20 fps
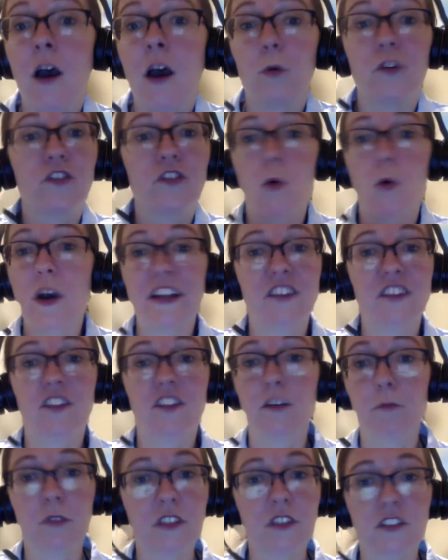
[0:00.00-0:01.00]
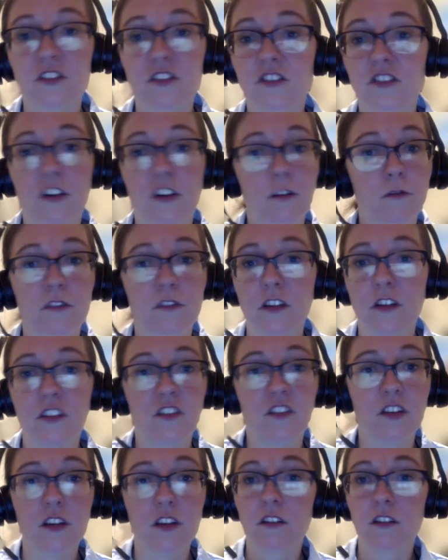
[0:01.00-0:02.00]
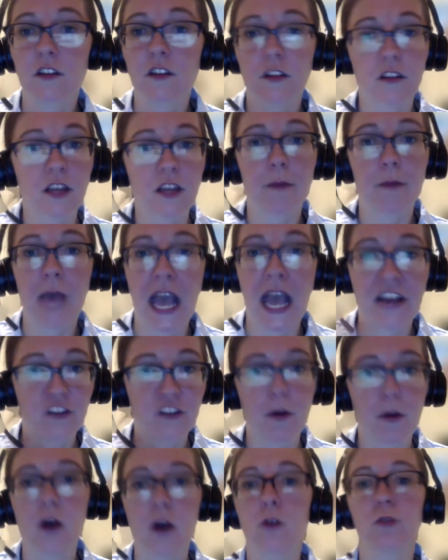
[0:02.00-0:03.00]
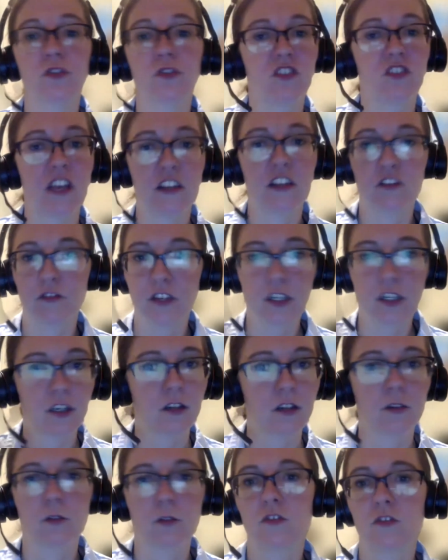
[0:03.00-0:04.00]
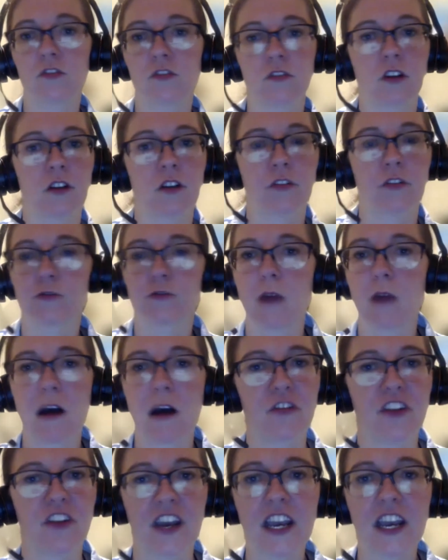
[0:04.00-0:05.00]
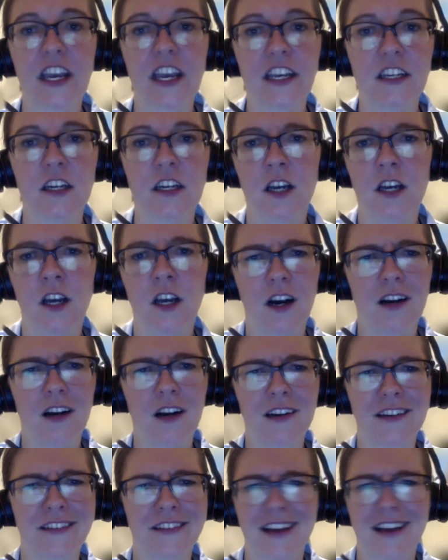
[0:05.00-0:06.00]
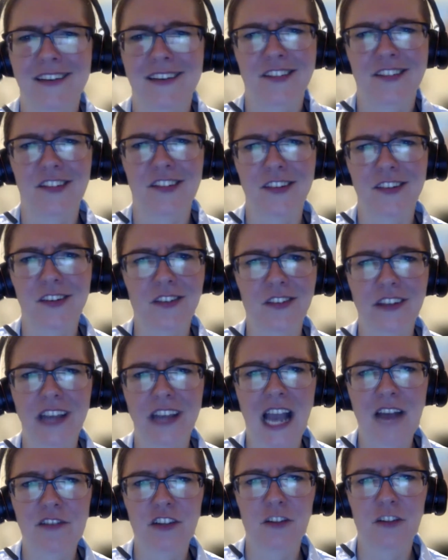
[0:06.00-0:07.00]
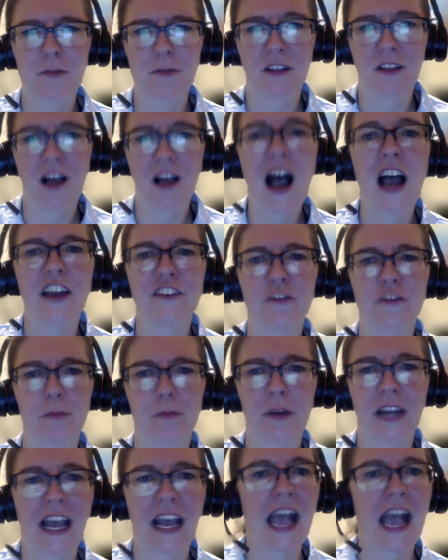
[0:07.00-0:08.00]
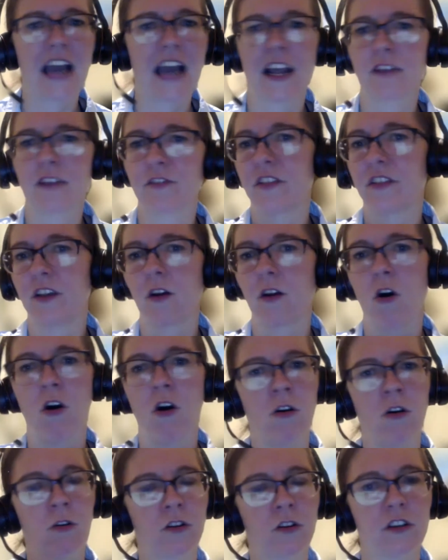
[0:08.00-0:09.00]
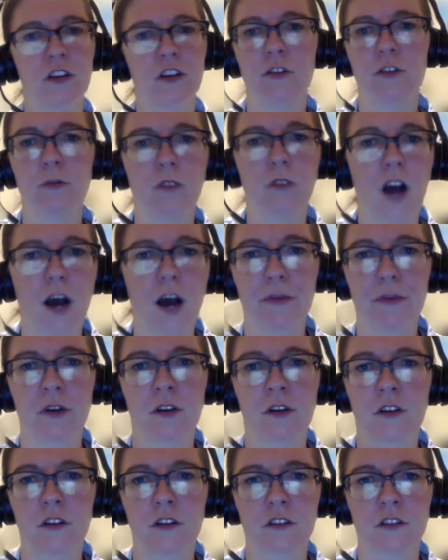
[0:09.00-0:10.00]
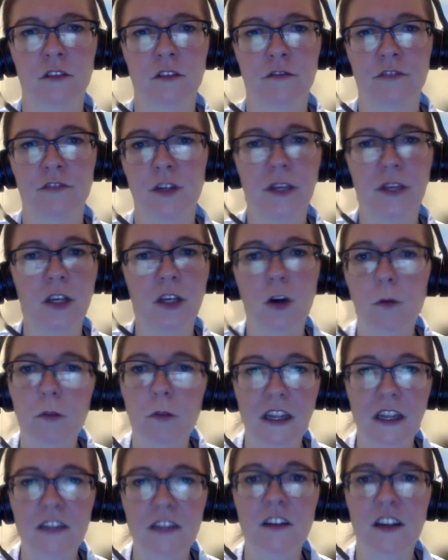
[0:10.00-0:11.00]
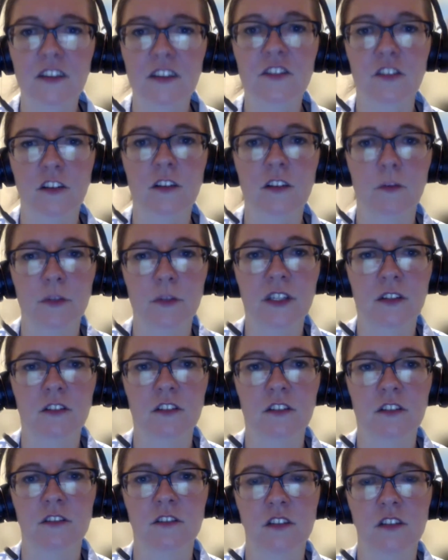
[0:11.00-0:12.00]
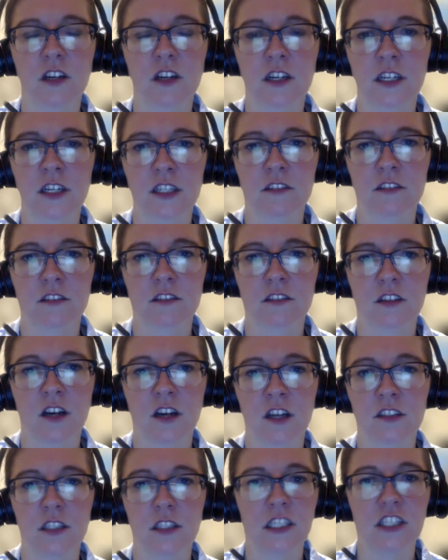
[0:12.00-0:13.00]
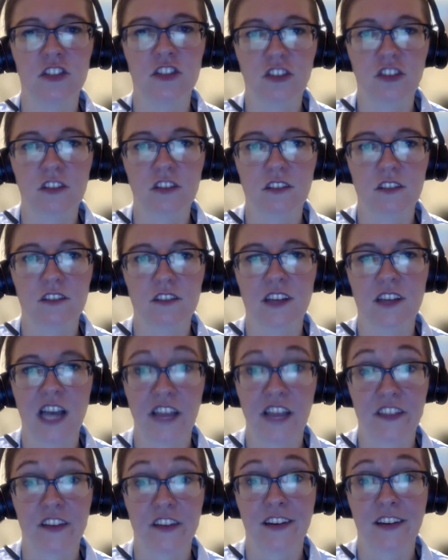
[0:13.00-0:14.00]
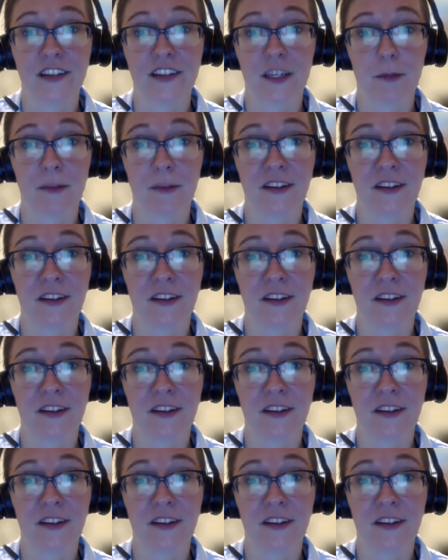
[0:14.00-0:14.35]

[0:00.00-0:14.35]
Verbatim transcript: was quite simply just start releasing the, them as posts, as videos throughout the day uh, not necessarily having to be live, but I had everything all queued up in a Vimeo playlist that we could uh, unleash at the time. Back